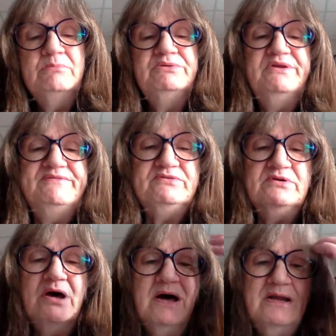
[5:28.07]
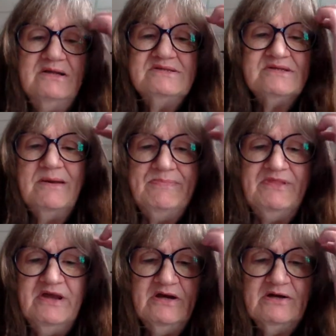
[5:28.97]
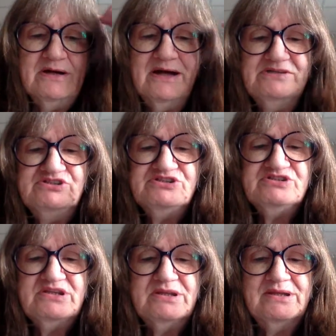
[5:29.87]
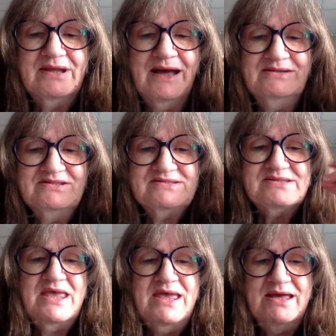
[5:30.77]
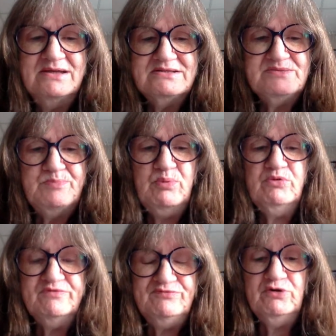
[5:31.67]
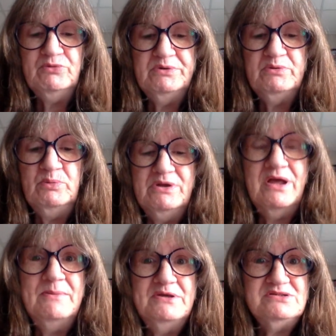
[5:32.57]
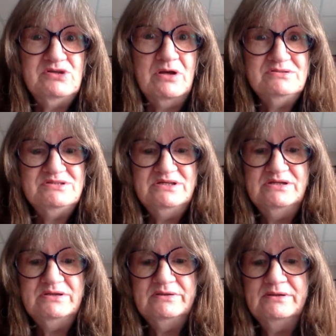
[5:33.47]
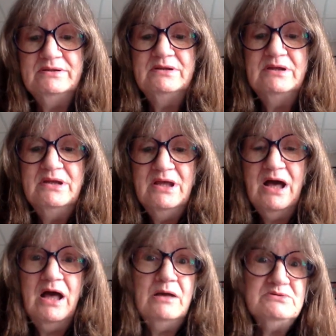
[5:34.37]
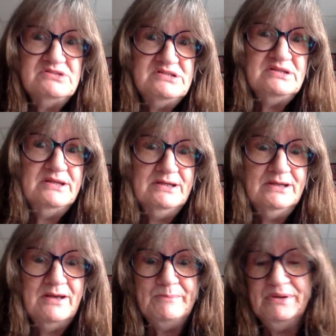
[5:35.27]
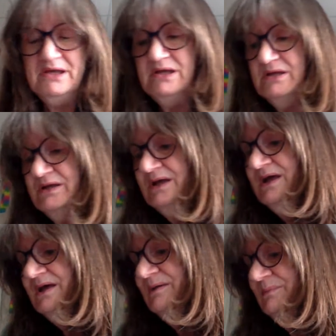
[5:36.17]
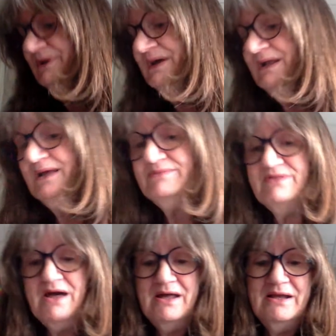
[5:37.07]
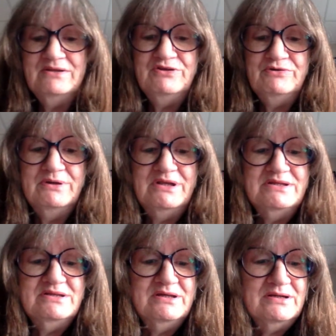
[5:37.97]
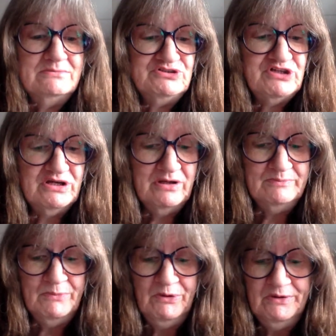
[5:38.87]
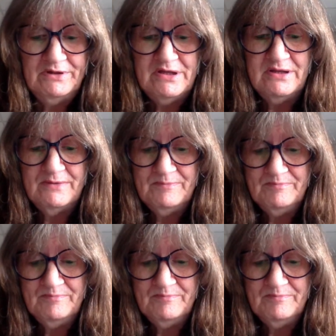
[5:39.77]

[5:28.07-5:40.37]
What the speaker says: Believe it or not, it's up there. I just can't pull it forward when I'm exhausted. I almost didn't get up. But I thought, I need to get up and check on Marty